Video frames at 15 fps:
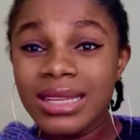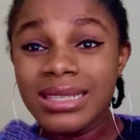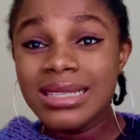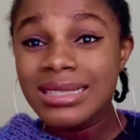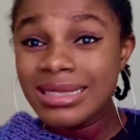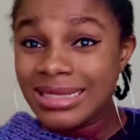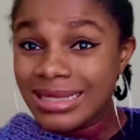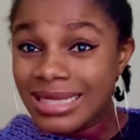
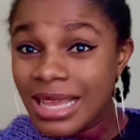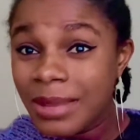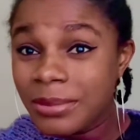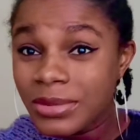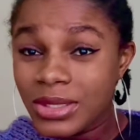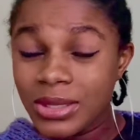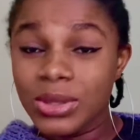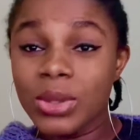
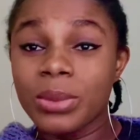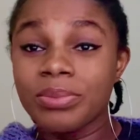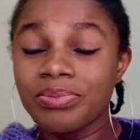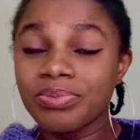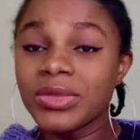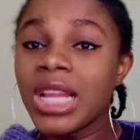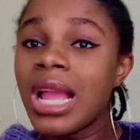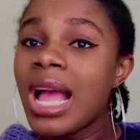samsung
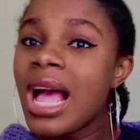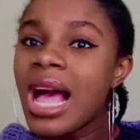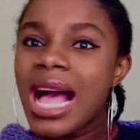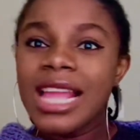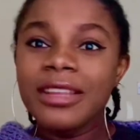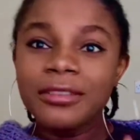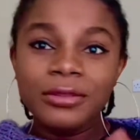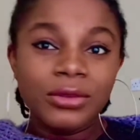
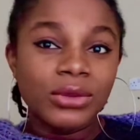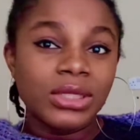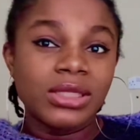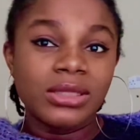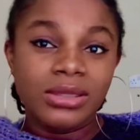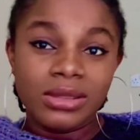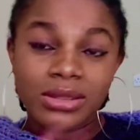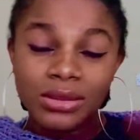iphone is
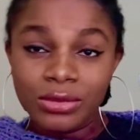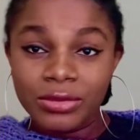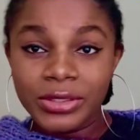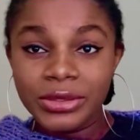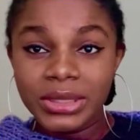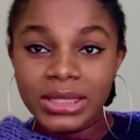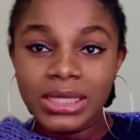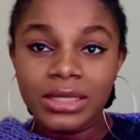just
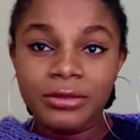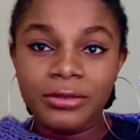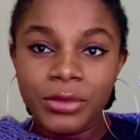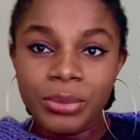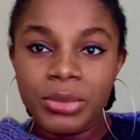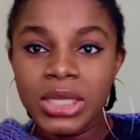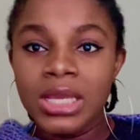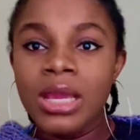overrated for
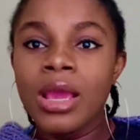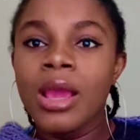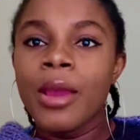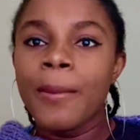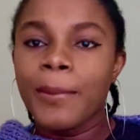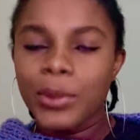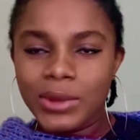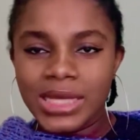me
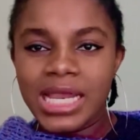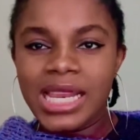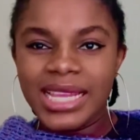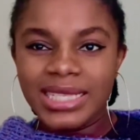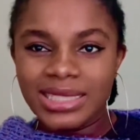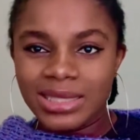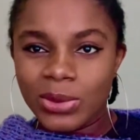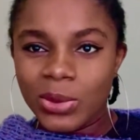but i like the
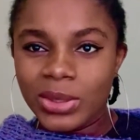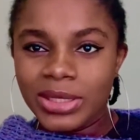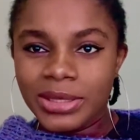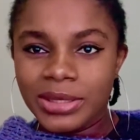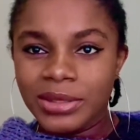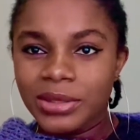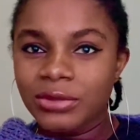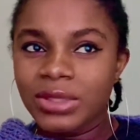
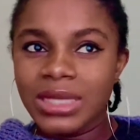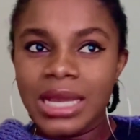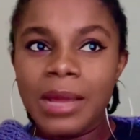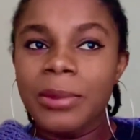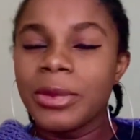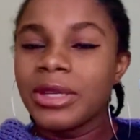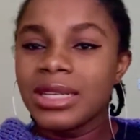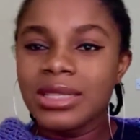quality of the camera
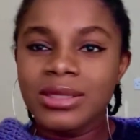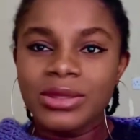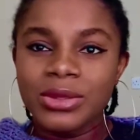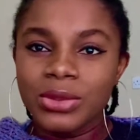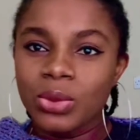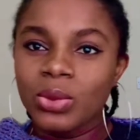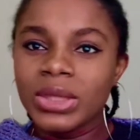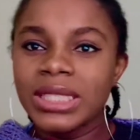that's the
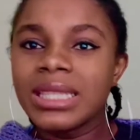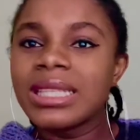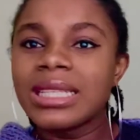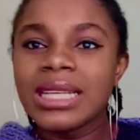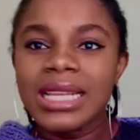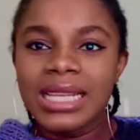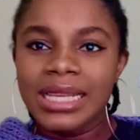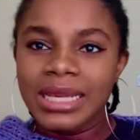only thing i
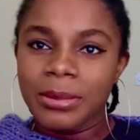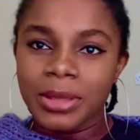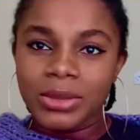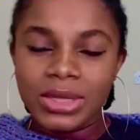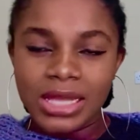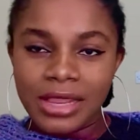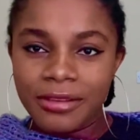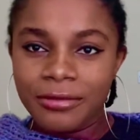like about
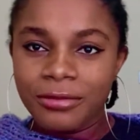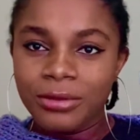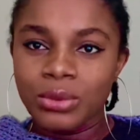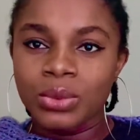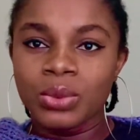iphone